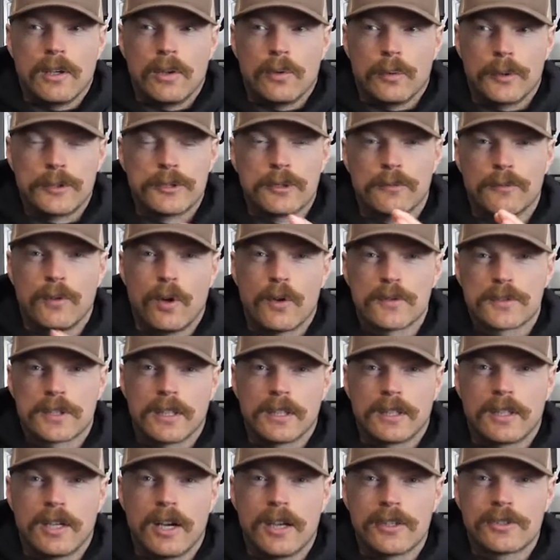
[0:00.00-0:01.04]
which involves
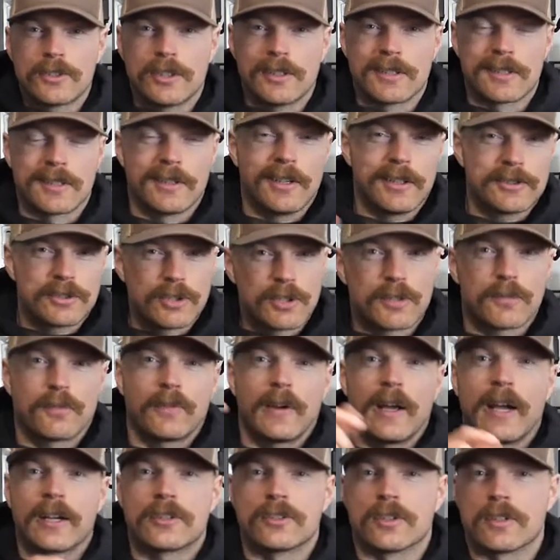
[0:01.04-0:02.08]
concussions and not just
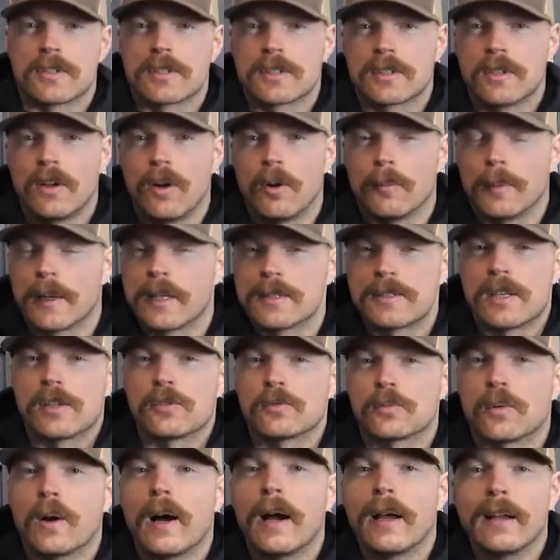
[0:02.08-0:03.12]
fractured skull. Because as
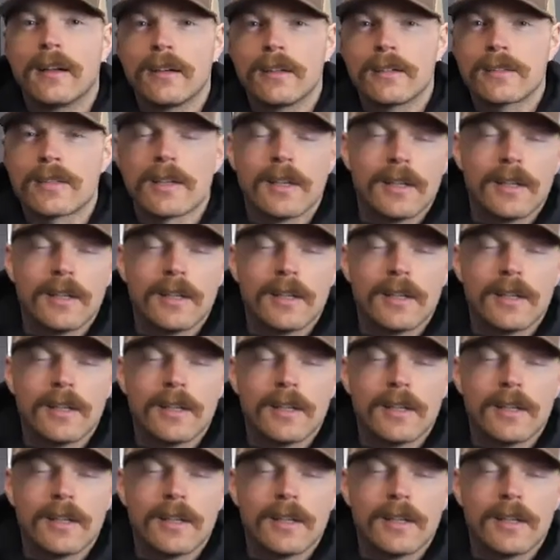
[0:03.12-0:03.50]
riders,